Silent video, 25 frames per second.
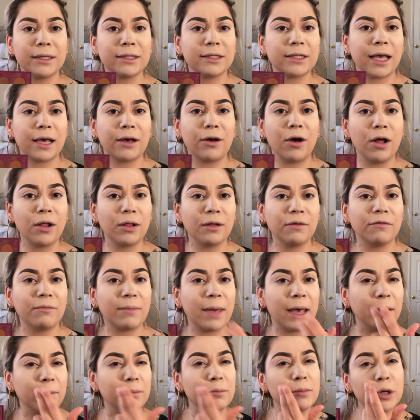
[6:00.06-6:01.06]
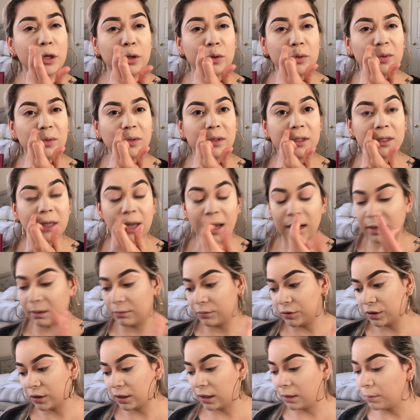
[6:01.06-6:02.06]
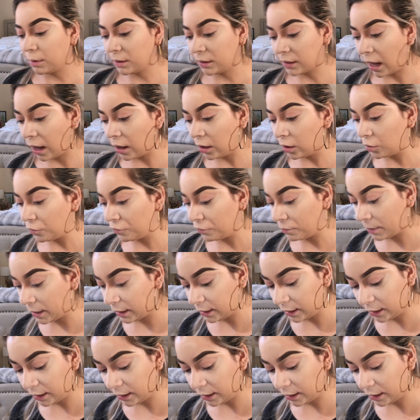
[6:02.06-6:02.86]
like all of my nudes, and I'm just gonna put that all over my